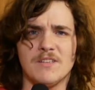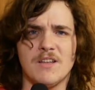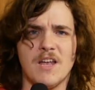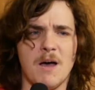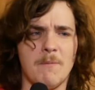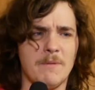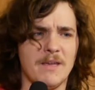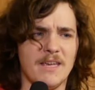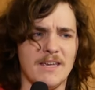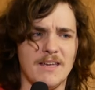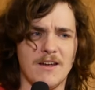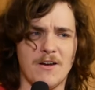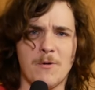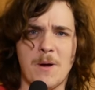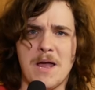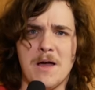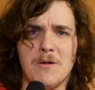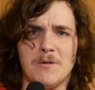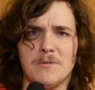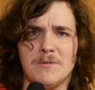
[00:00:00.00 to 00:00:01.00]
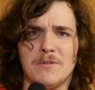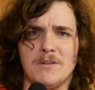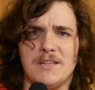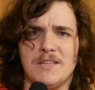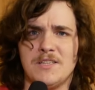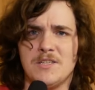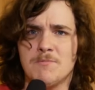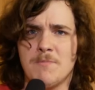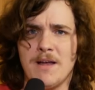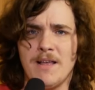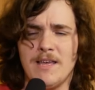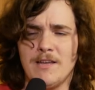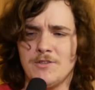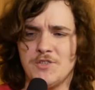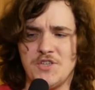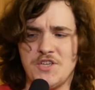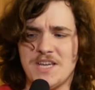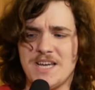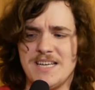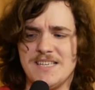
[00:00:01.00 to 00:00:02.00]
coming around to my
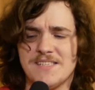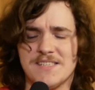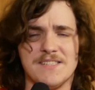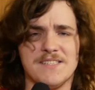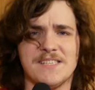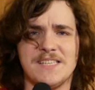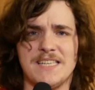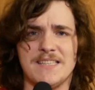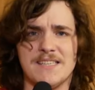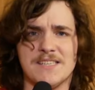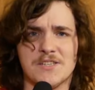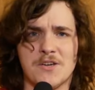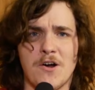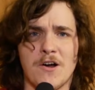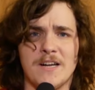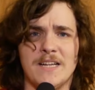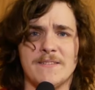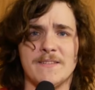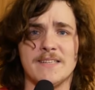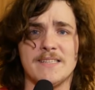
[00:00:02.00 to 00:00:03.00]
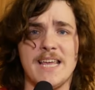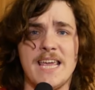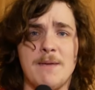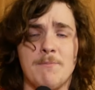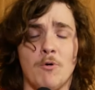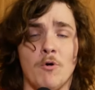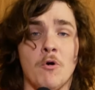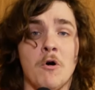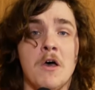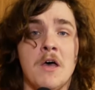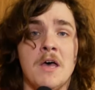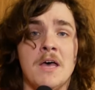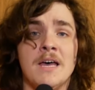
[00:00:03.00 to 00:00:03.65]
LGS and seeing this card hit the table.